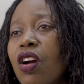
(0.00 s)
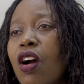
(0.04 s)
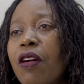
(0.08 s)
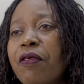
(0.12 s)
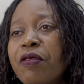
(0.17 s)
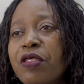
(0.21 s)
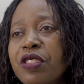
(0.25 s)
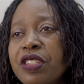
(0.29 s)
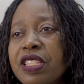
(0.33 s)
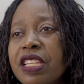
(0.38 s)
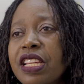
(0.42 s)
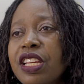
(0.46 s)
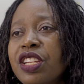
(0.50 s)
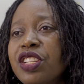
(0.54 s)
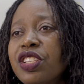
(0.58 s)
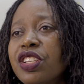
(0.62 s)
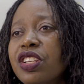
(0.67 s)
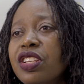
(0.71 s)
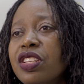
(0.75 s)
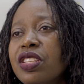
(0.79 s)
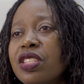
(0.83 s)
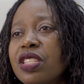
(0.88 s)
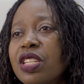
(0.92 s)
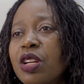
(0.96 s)

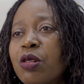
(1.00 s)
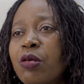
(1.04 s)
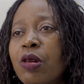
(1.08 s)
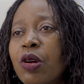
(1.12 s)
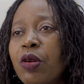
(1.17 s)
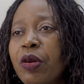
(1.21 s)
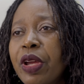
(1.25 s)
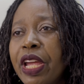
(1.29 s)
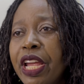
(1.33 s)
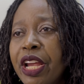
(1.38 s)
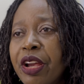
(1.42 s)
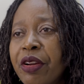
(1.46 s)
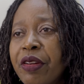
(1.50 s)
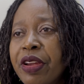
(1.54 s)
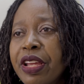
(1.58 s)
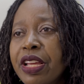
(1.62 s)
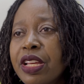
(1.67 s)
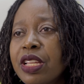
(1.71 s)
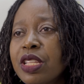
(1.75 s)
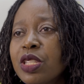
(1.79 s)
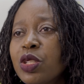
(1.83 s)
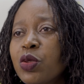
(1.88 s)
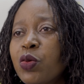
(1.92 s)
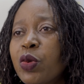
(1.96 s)
conversations around
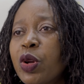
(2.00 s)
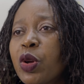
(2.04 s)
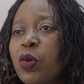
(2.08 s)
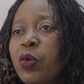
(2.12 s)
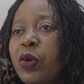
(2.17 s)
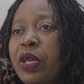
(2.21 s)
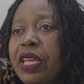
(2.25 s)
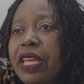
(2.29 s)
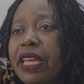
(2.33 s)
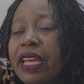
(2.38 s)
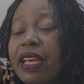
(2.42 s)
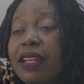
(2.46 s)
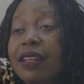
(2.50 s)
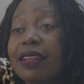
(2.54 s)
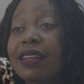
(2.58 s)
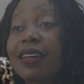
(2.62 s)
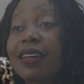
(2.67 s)
areas where we can